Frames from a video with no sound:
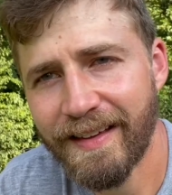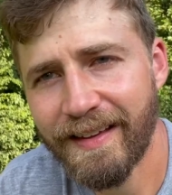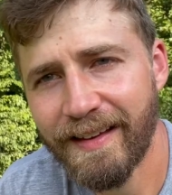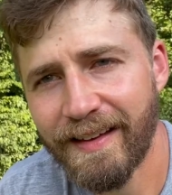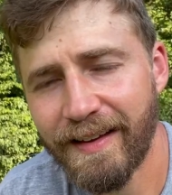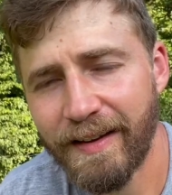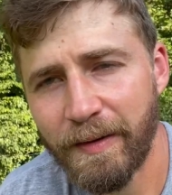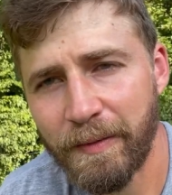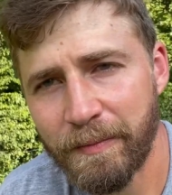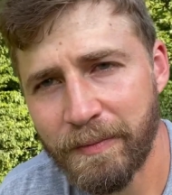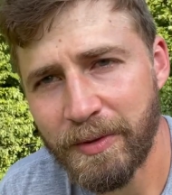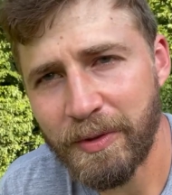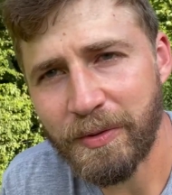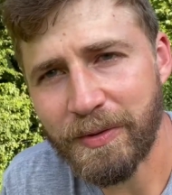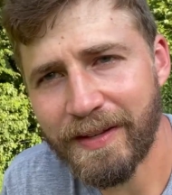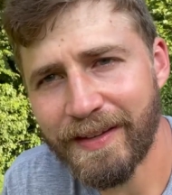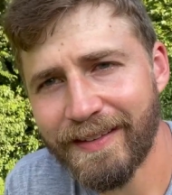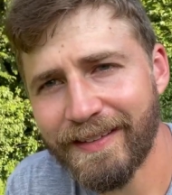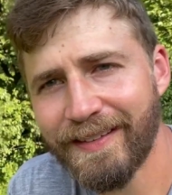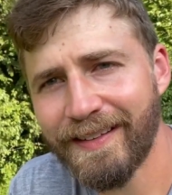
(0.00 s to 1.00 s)
you
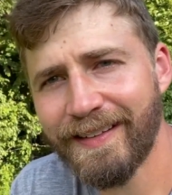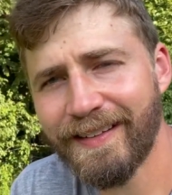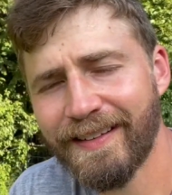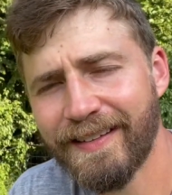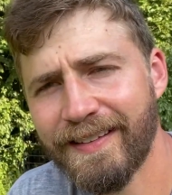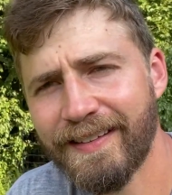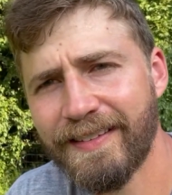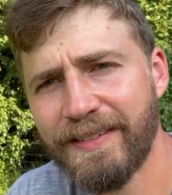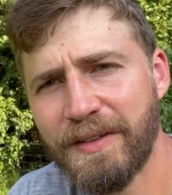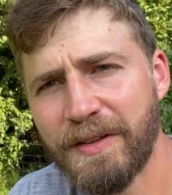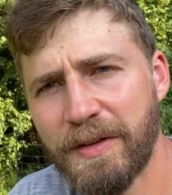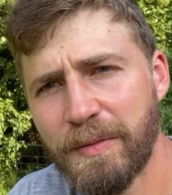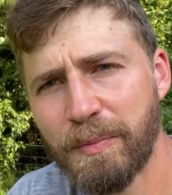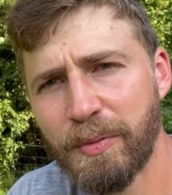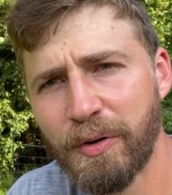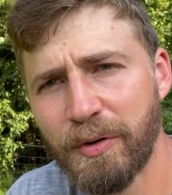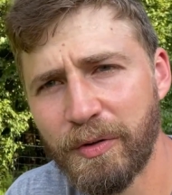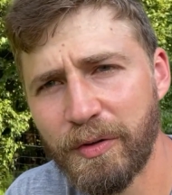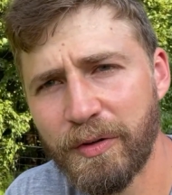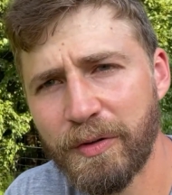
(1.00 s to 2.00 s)
can
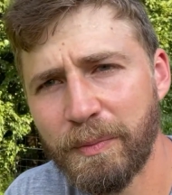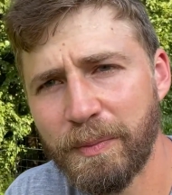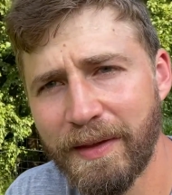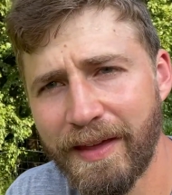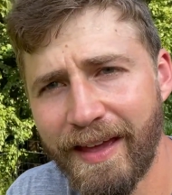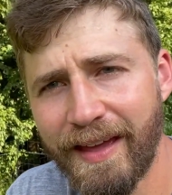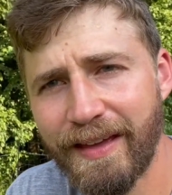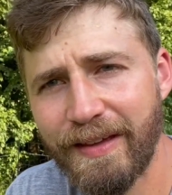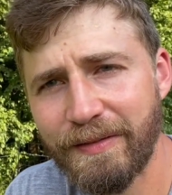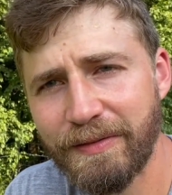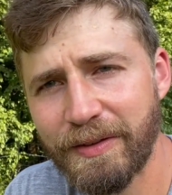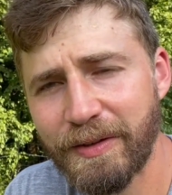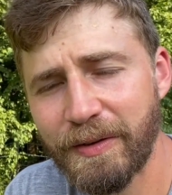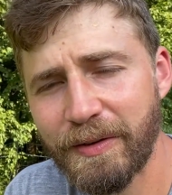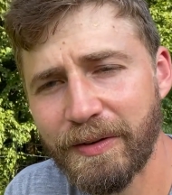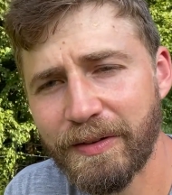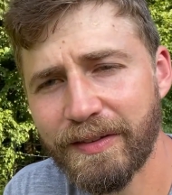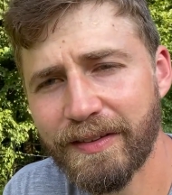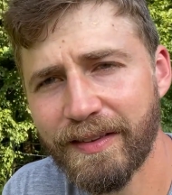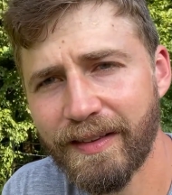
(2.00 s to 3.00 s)
produce
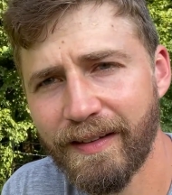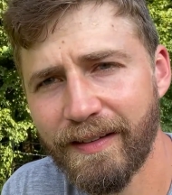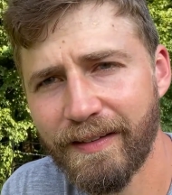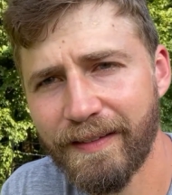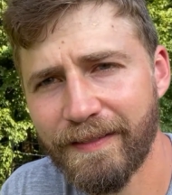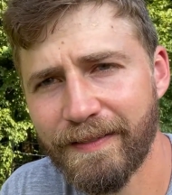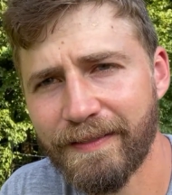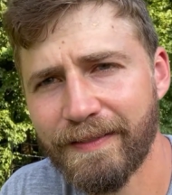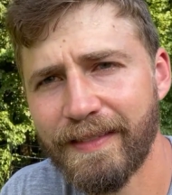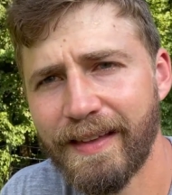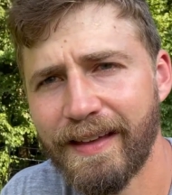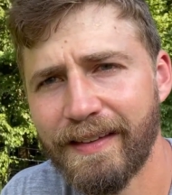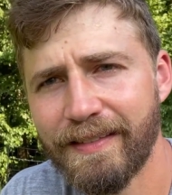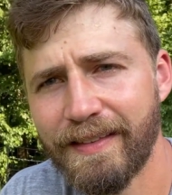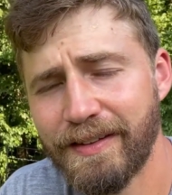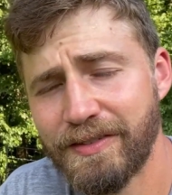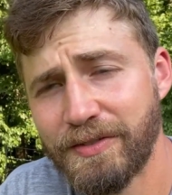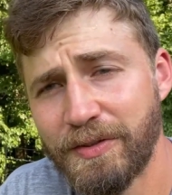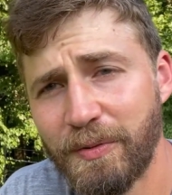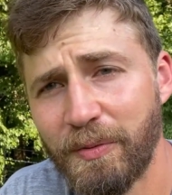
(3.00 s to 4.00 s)
behaviors
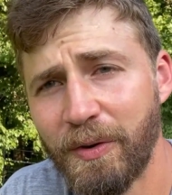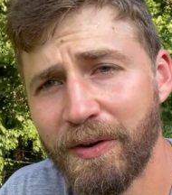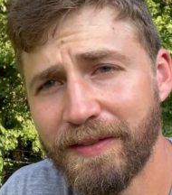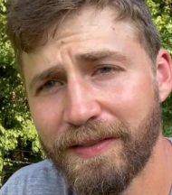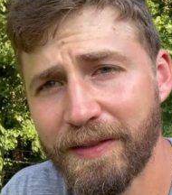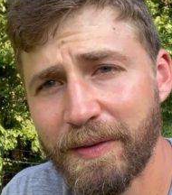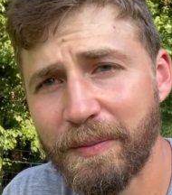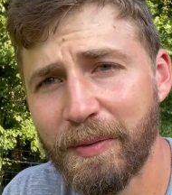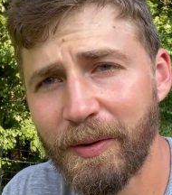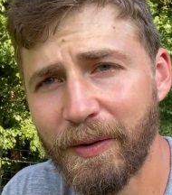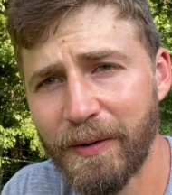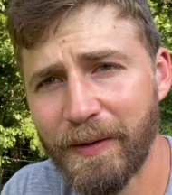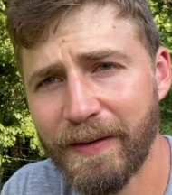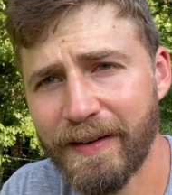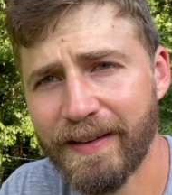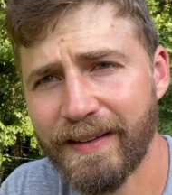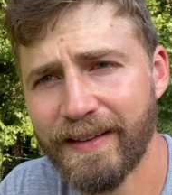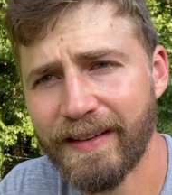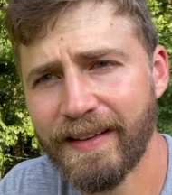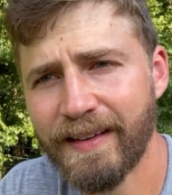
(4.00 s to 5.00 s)
that you want in the
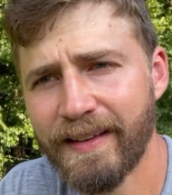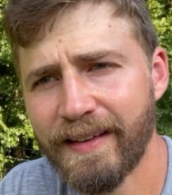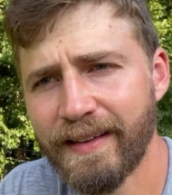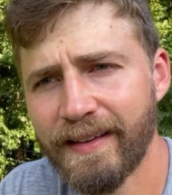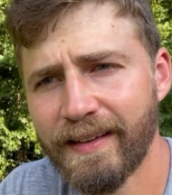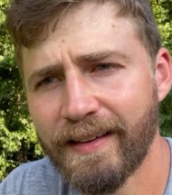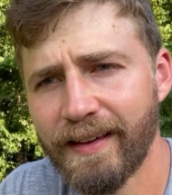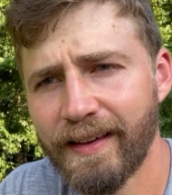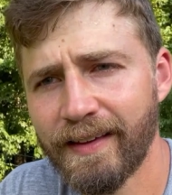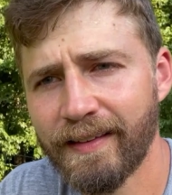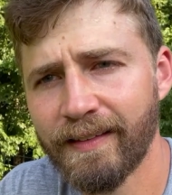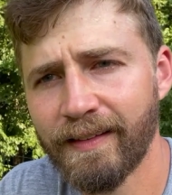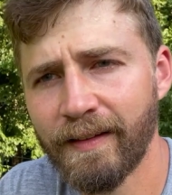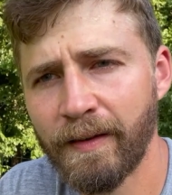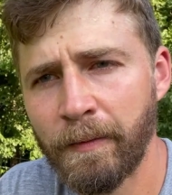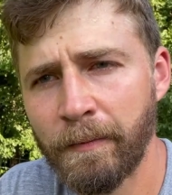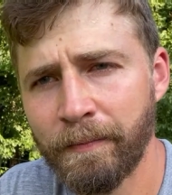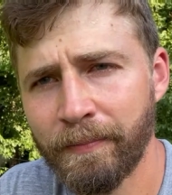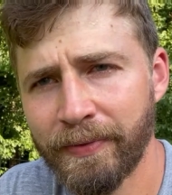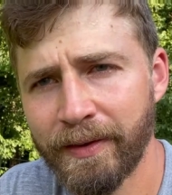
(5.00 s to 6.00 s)
bird. And
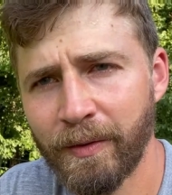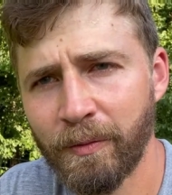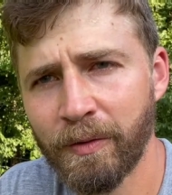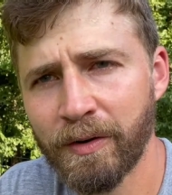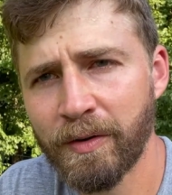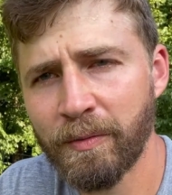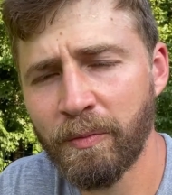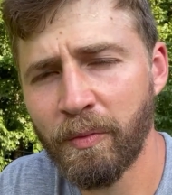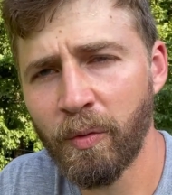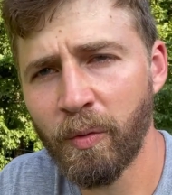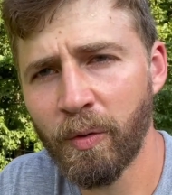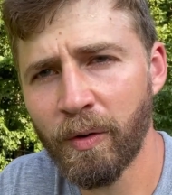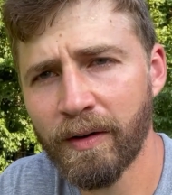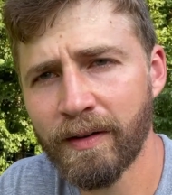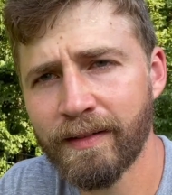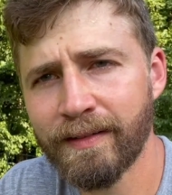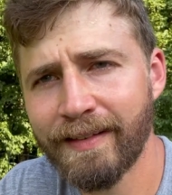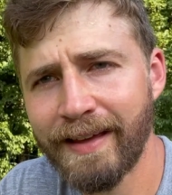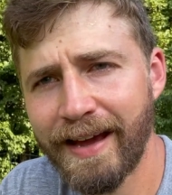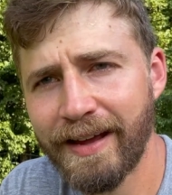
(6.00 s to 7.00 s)
I want a more
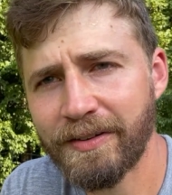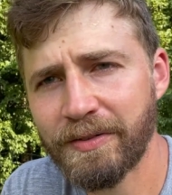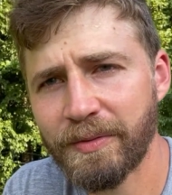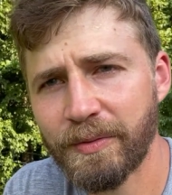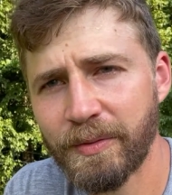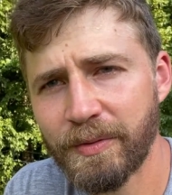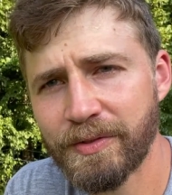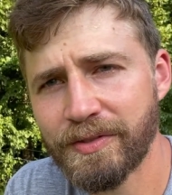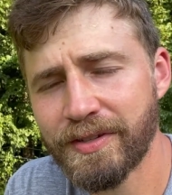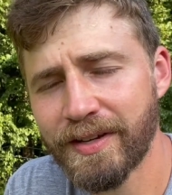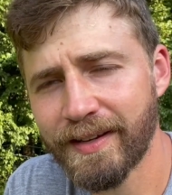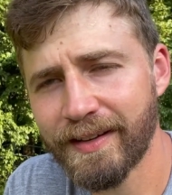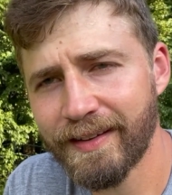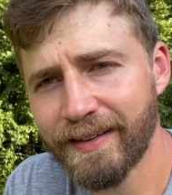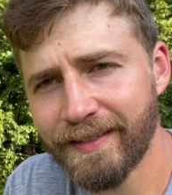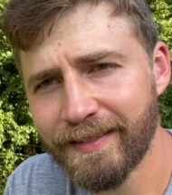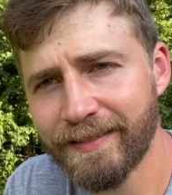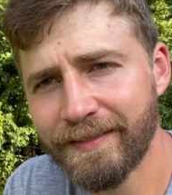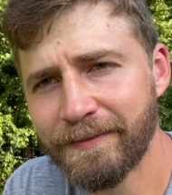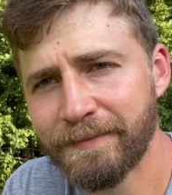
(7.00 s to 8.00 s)
natural
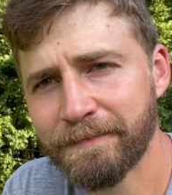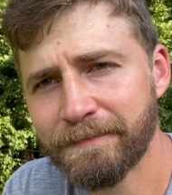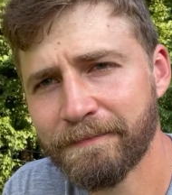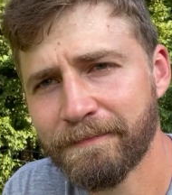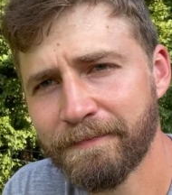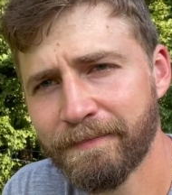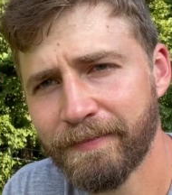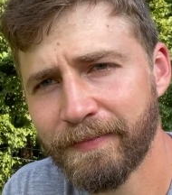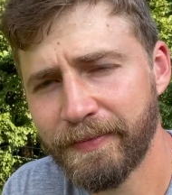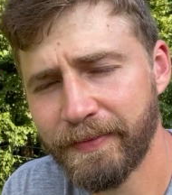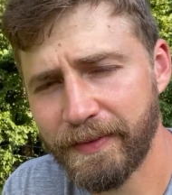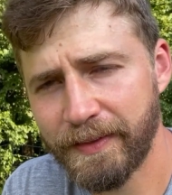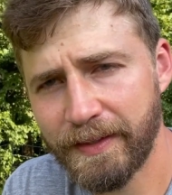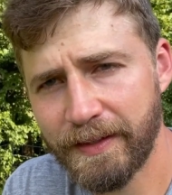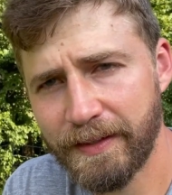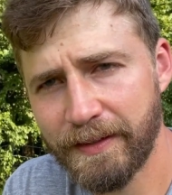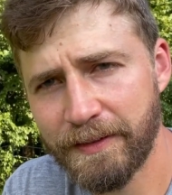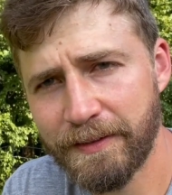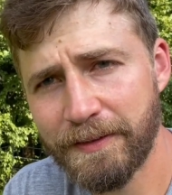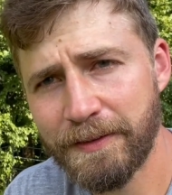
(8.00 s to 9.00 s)
chicken,
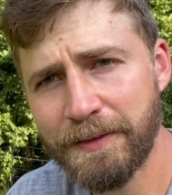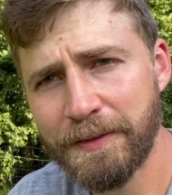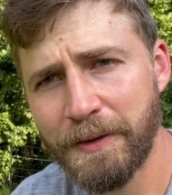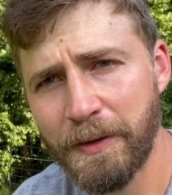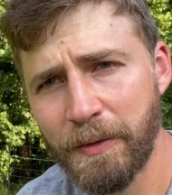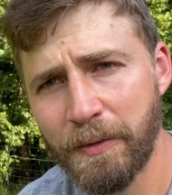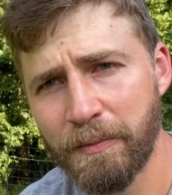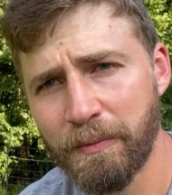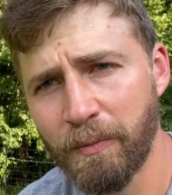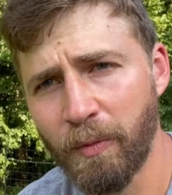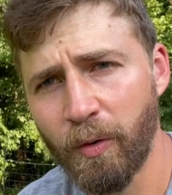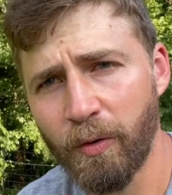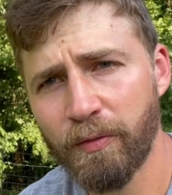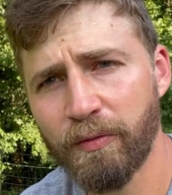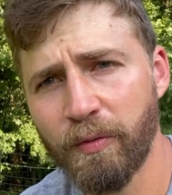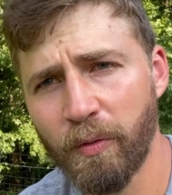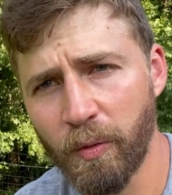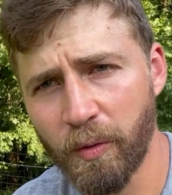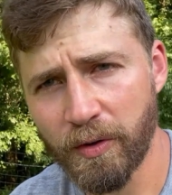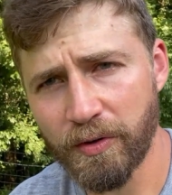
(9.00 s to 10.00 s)
more
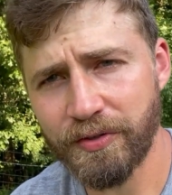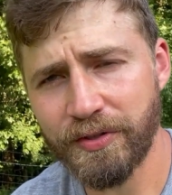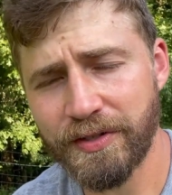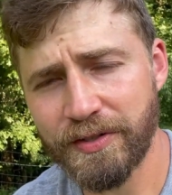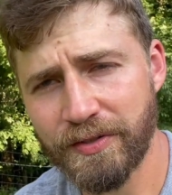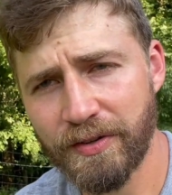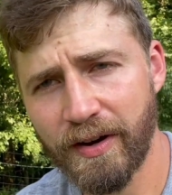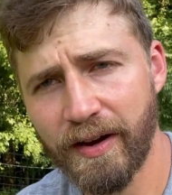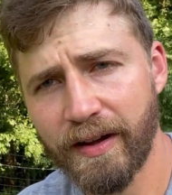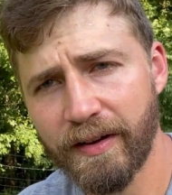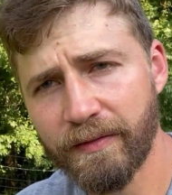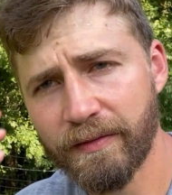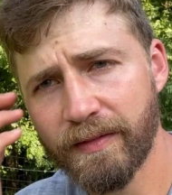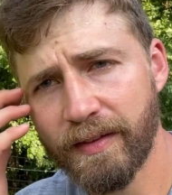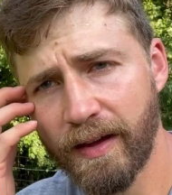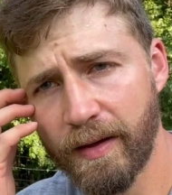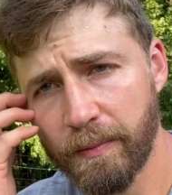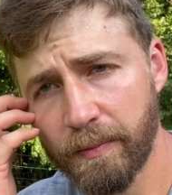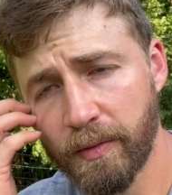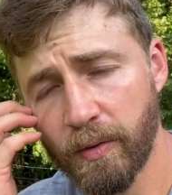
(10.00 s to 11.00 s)
foraging drive
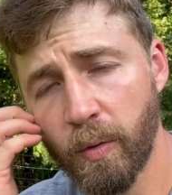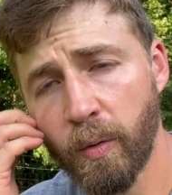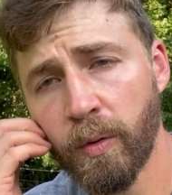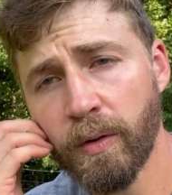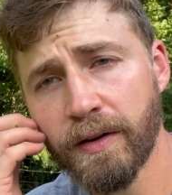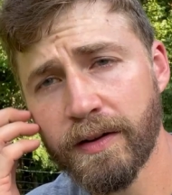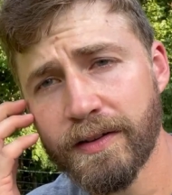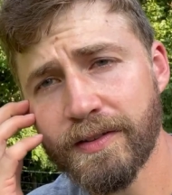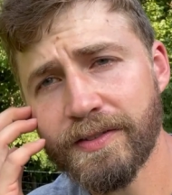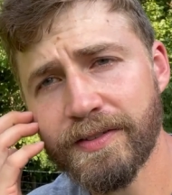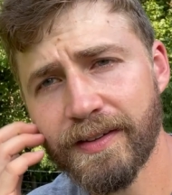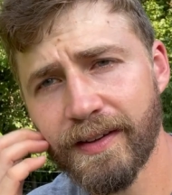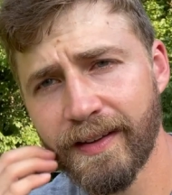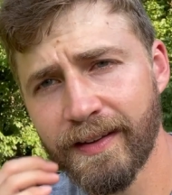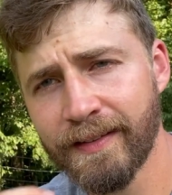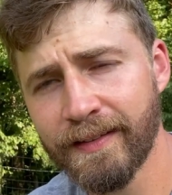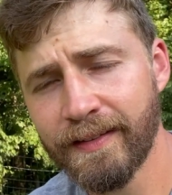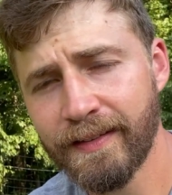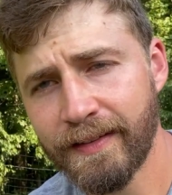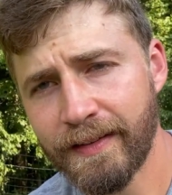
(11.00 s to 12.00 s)
type Cornish. And